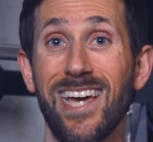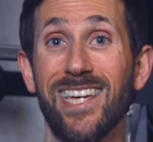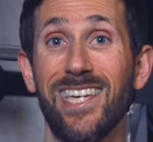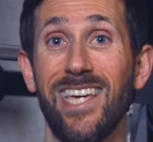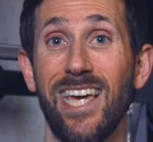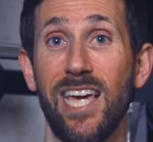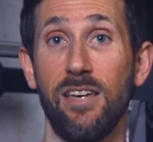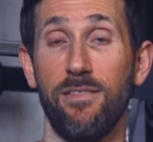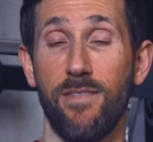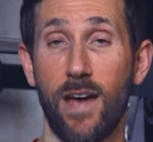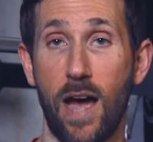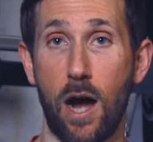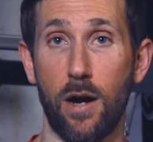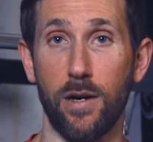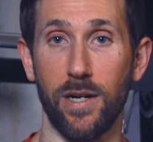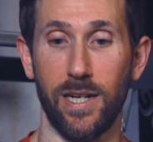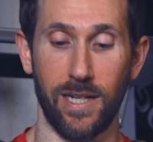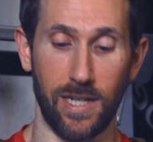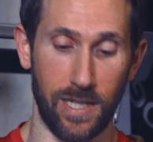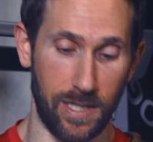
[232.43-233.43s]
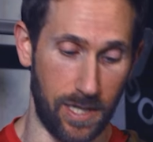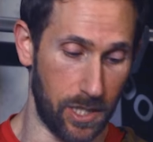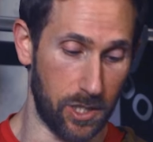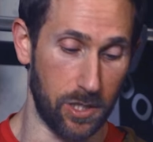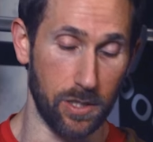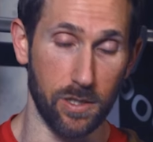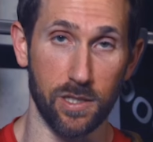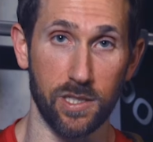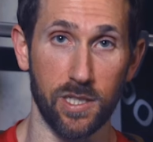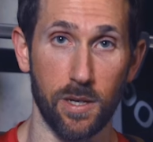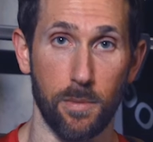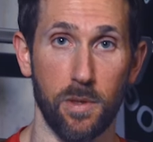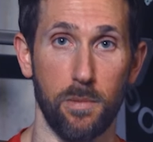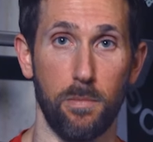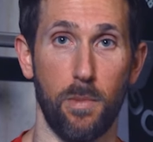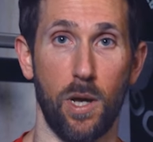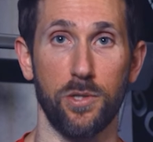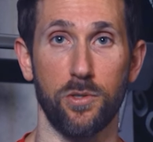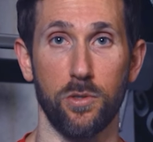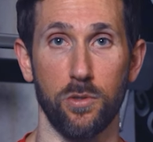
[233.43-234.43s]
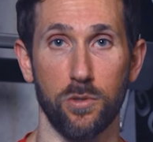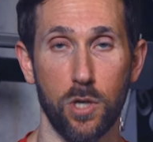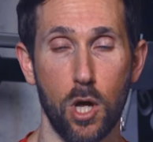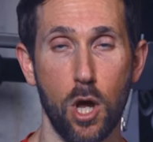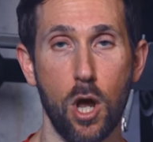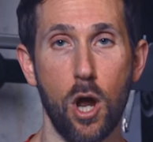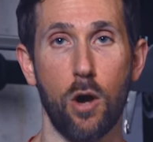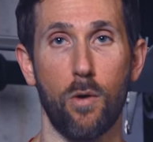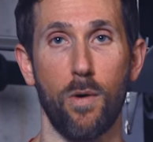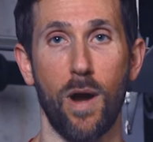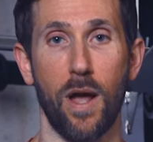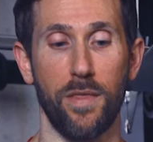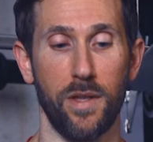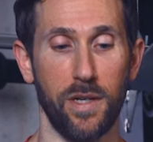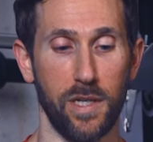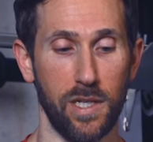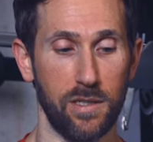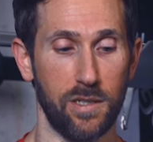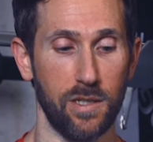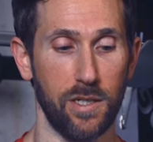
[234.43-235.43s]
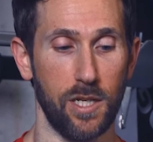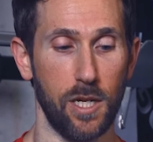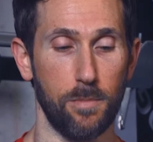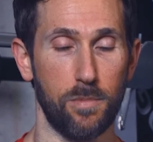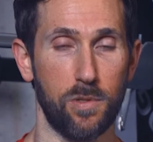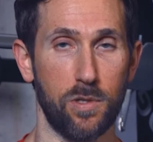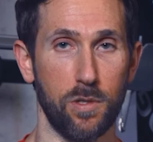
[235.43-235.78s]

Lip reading: gave out in addition to some of the muscles around the knees and hips.